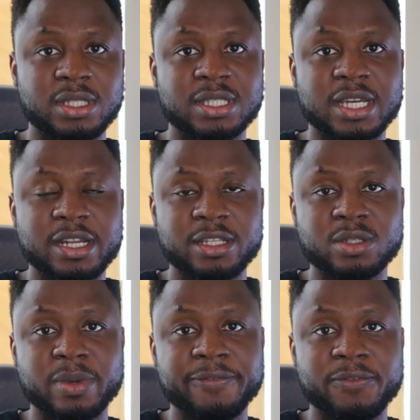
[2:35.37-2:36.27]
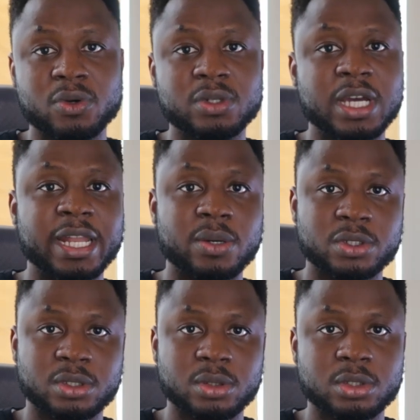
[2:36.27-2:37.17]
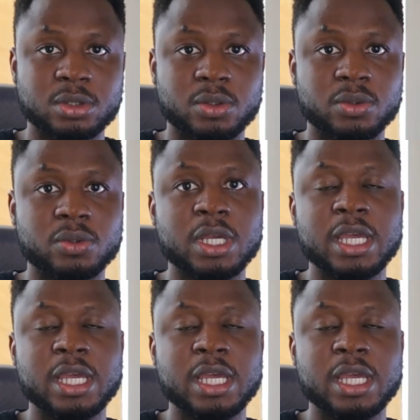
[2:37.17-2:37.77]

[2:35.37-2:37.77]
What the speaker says: insert it into my phone, and I was good to go.